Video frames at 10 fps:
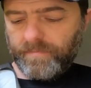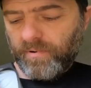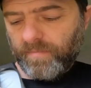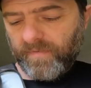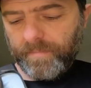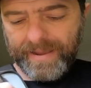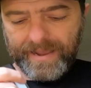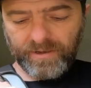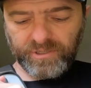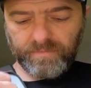bottom of a
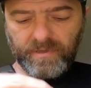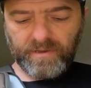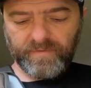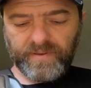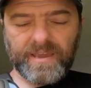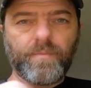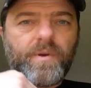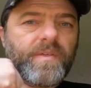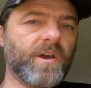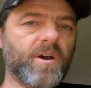bag or something and forgetting
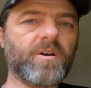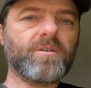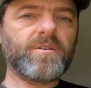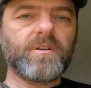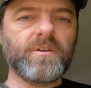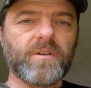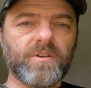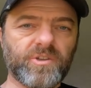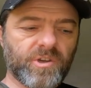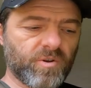where they are.
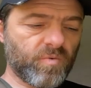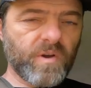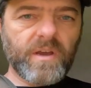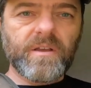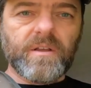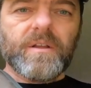So